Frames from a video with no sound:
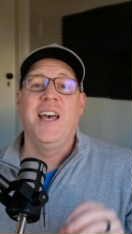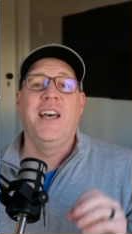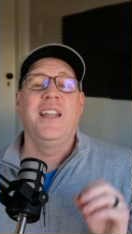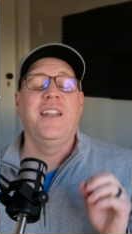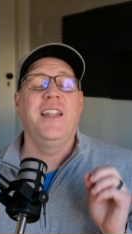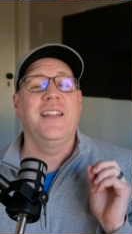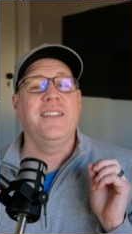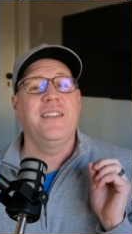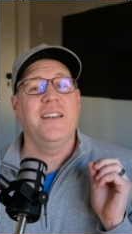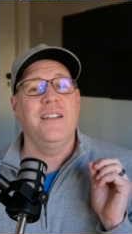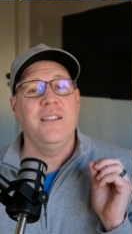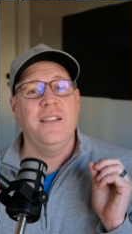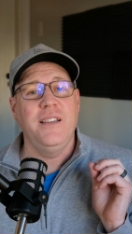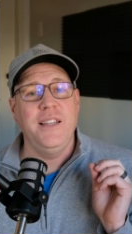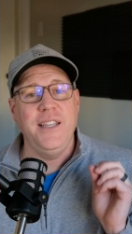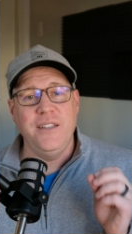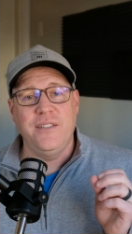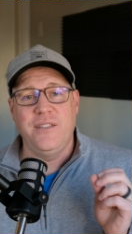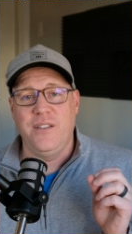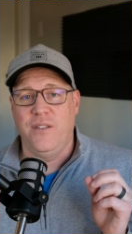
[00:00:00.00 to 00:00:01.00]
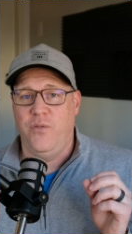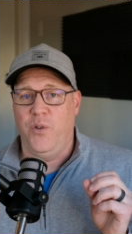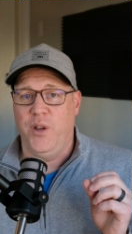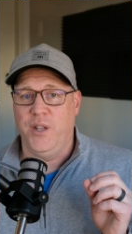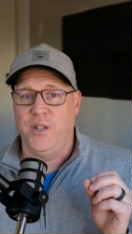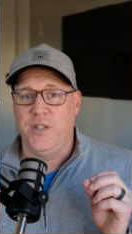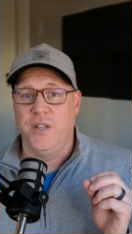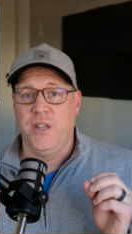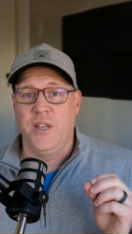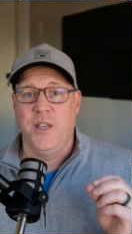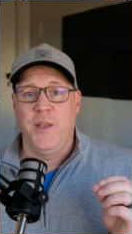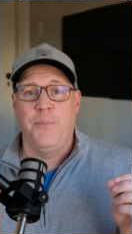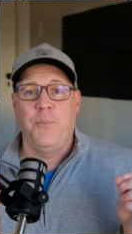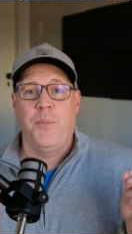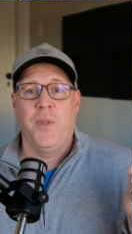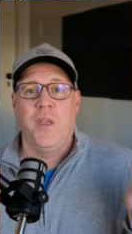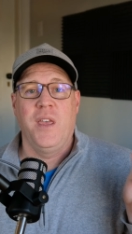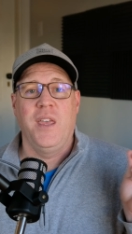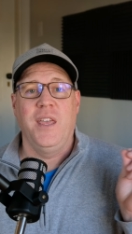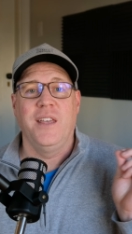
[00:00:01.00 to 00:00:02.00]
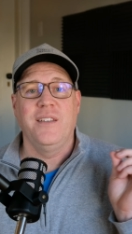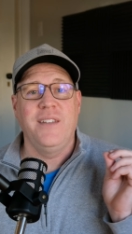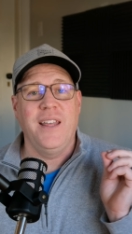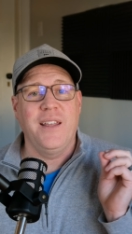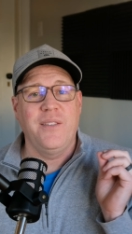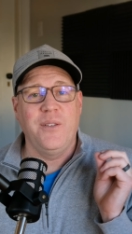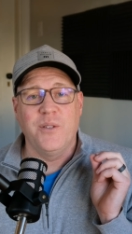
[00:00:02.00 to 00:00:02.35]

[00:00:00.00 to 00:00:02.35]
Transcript: not the least of which is that